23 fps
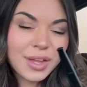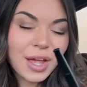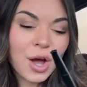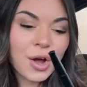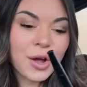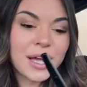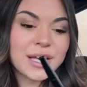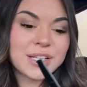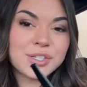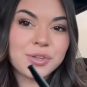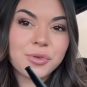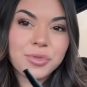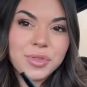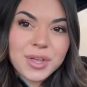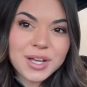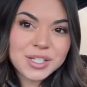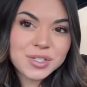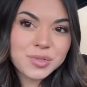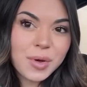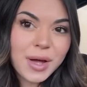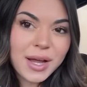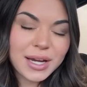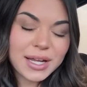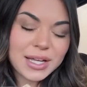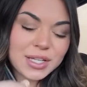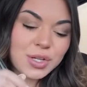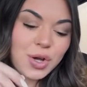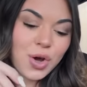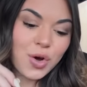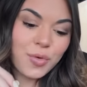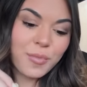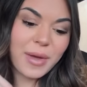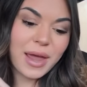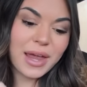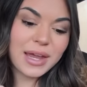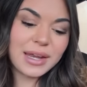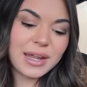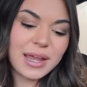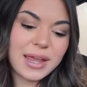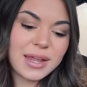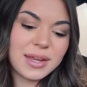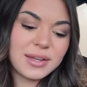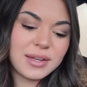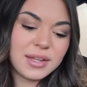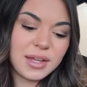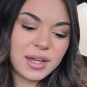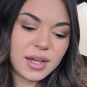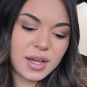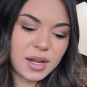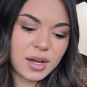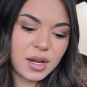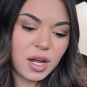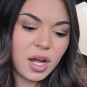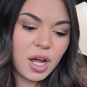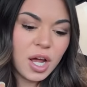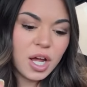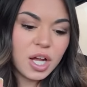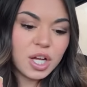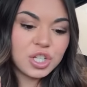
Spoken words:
Okay, so this one is homemade Indian